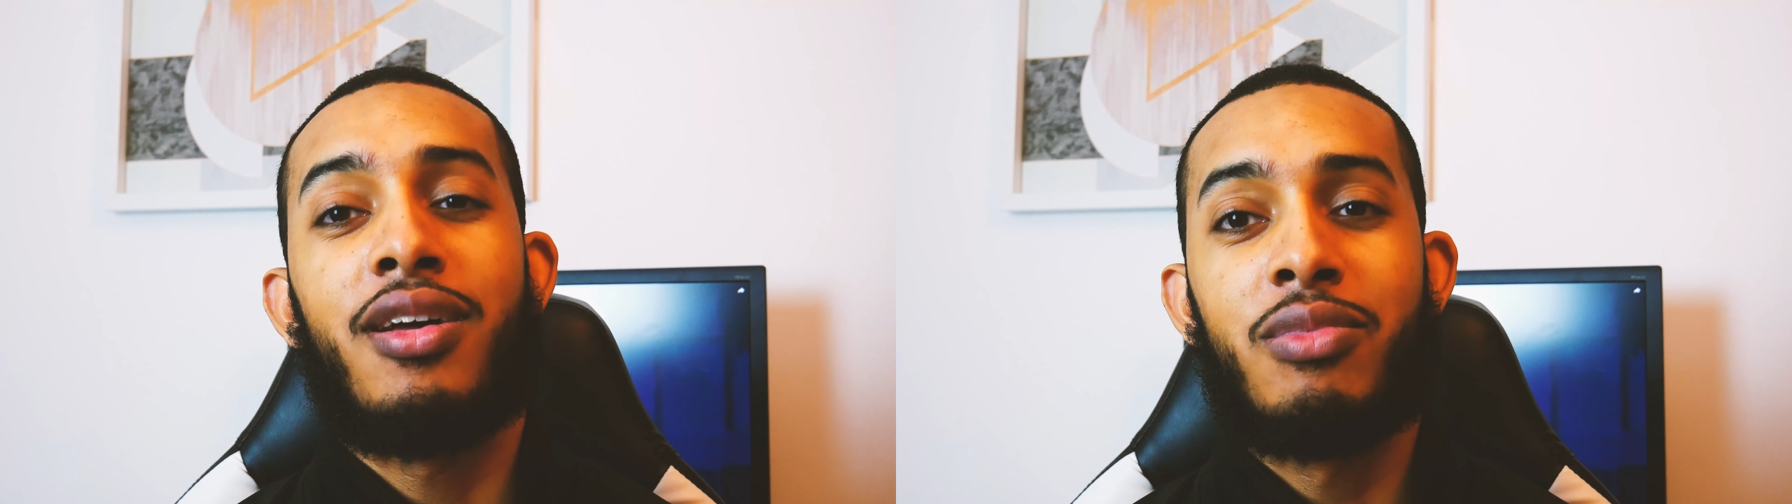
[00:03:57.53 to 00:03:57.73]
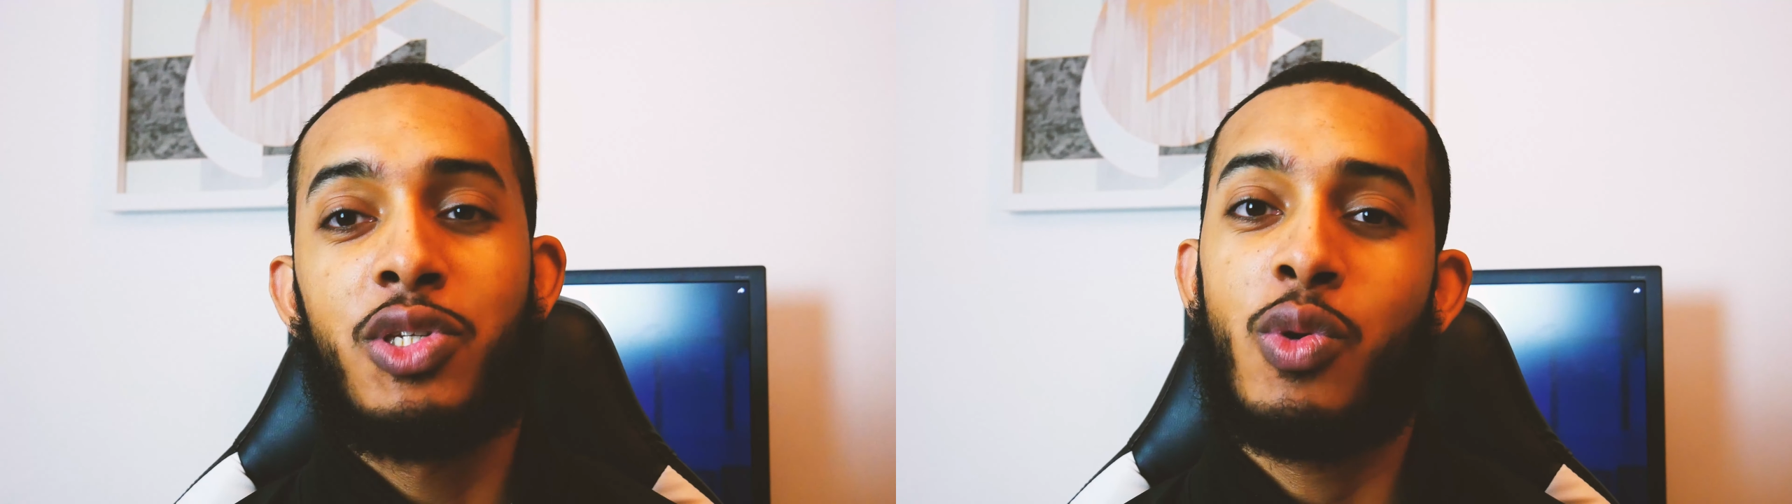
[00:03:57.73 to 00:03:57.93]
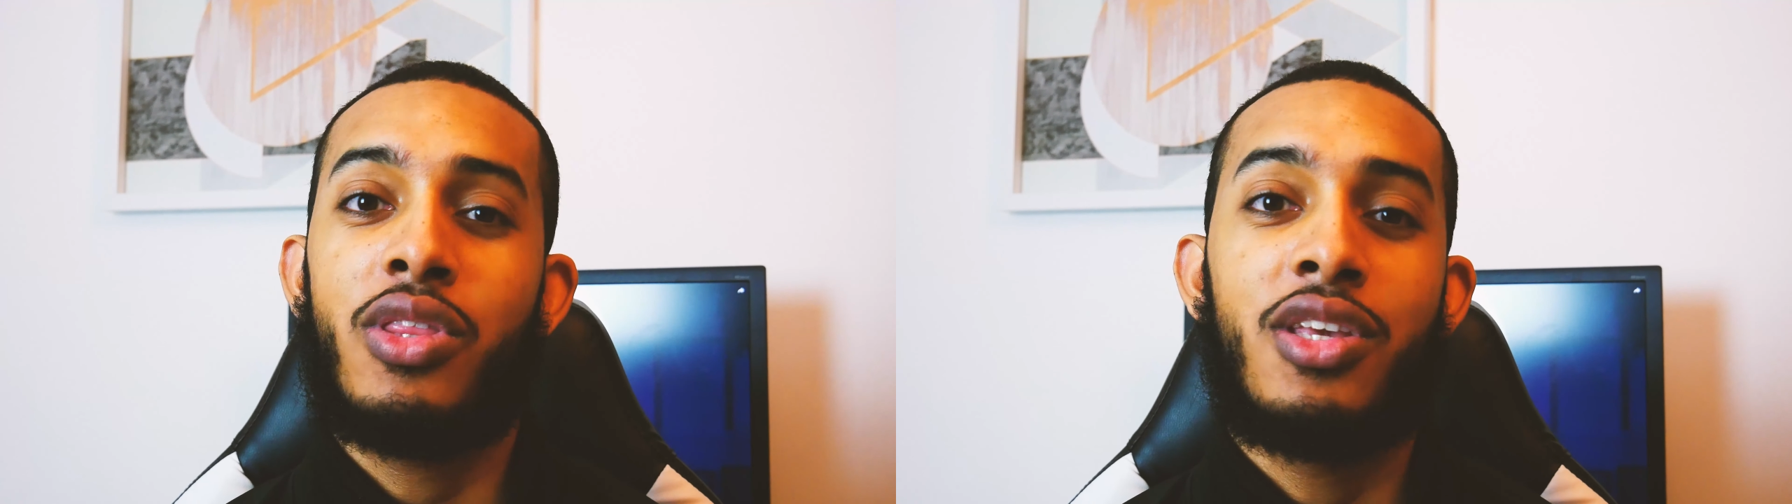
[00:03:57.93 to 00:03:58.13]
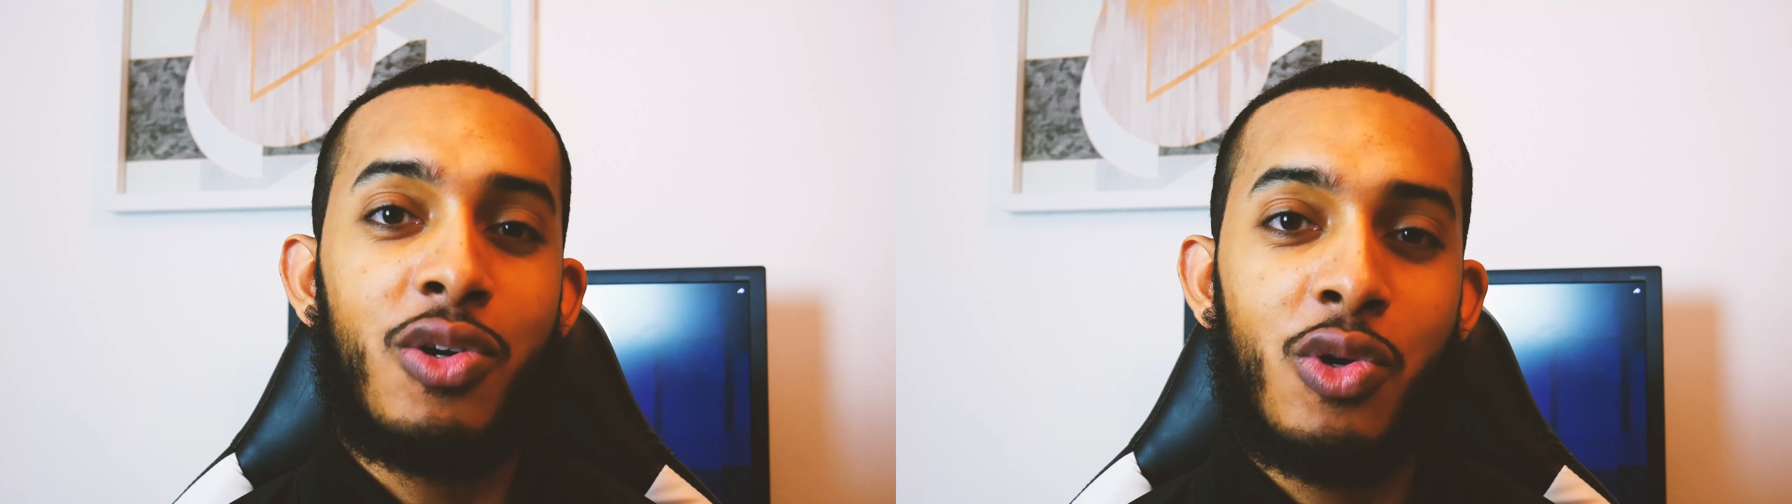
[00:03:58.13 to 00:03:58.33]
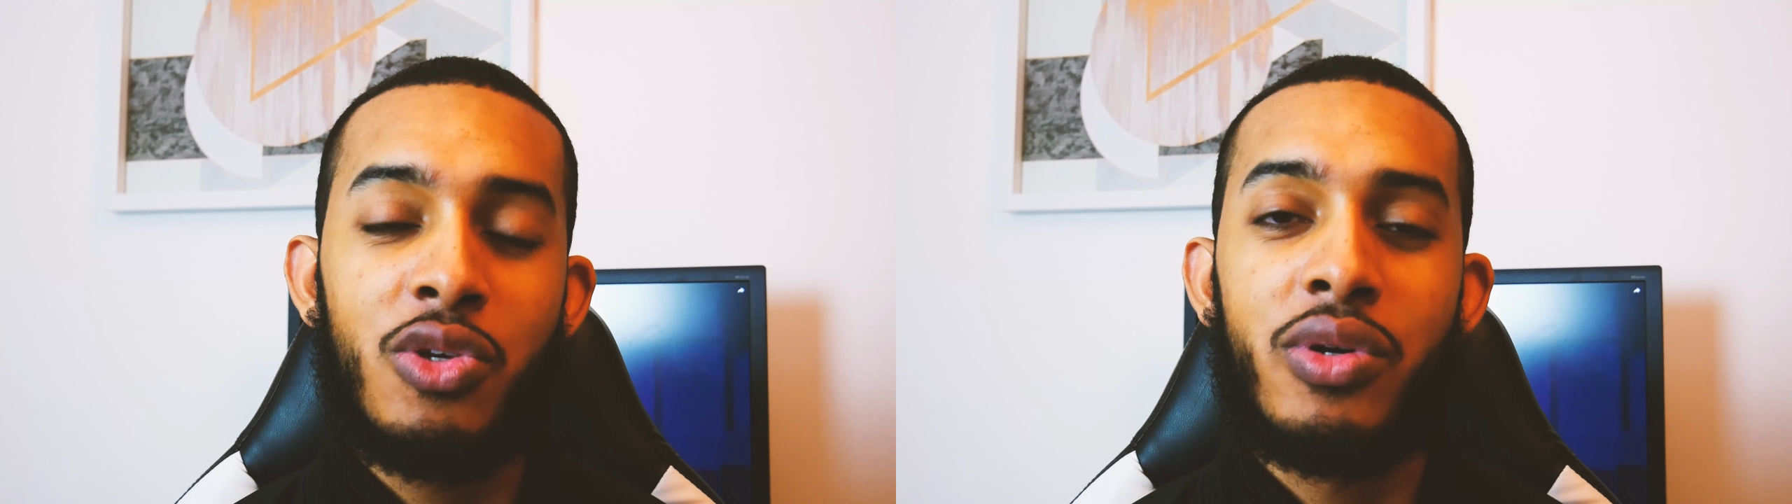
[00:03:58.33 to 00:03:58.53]
So whether
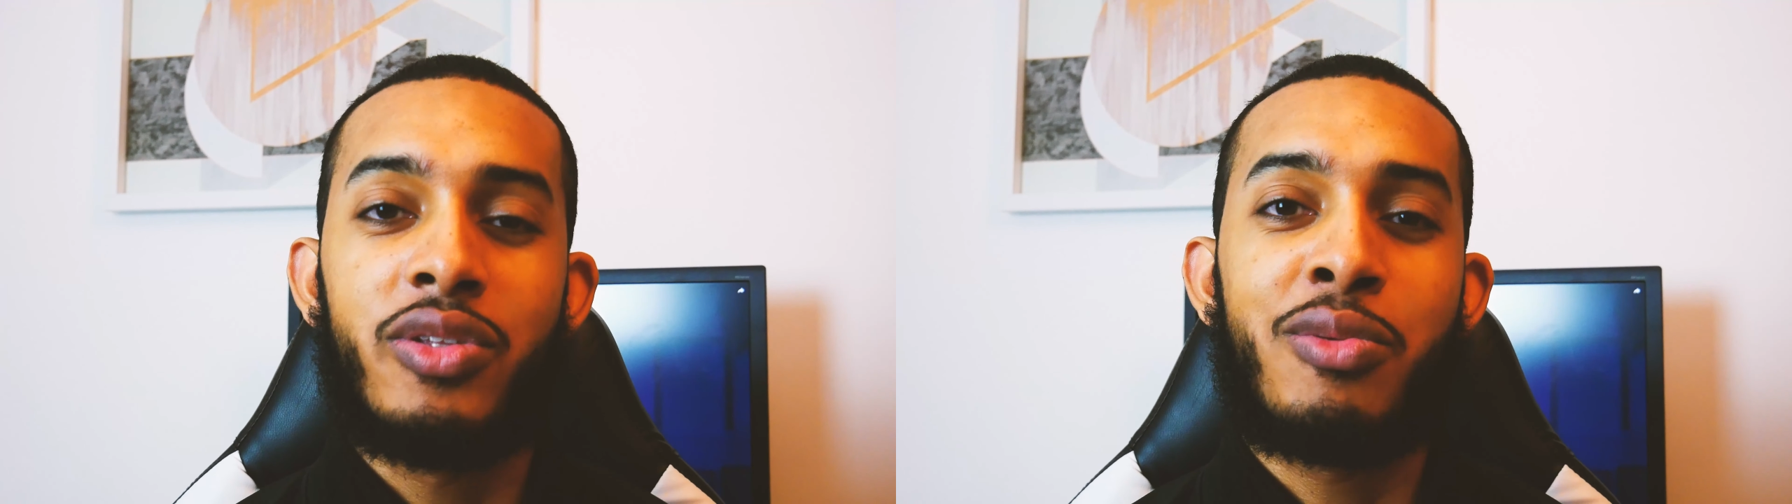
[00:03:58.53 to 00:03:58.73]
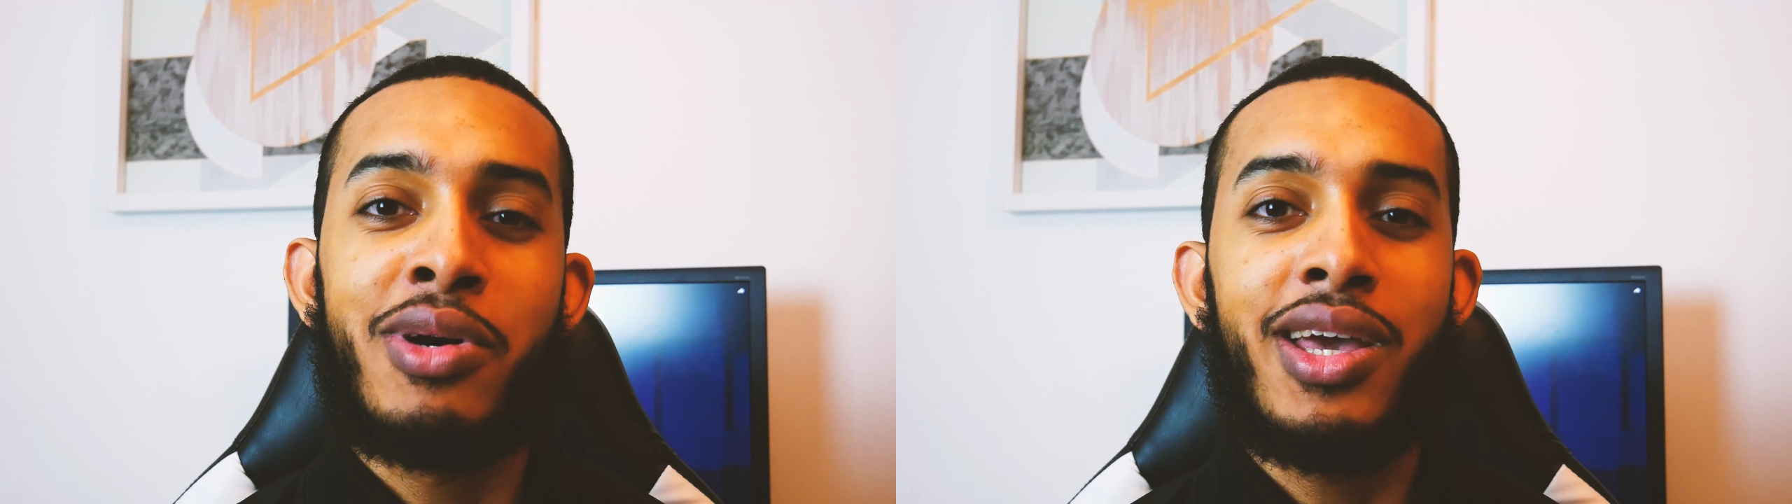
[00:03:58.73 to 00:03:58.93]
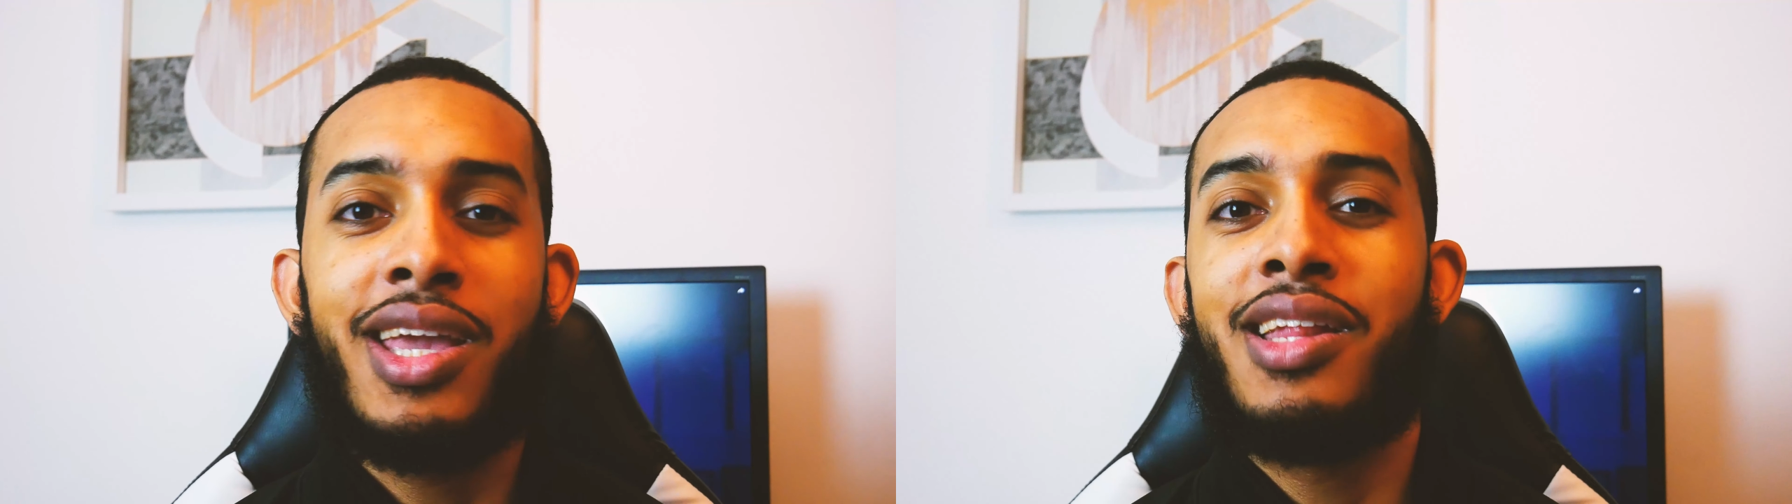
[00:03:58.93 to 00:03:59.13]
you want to talk about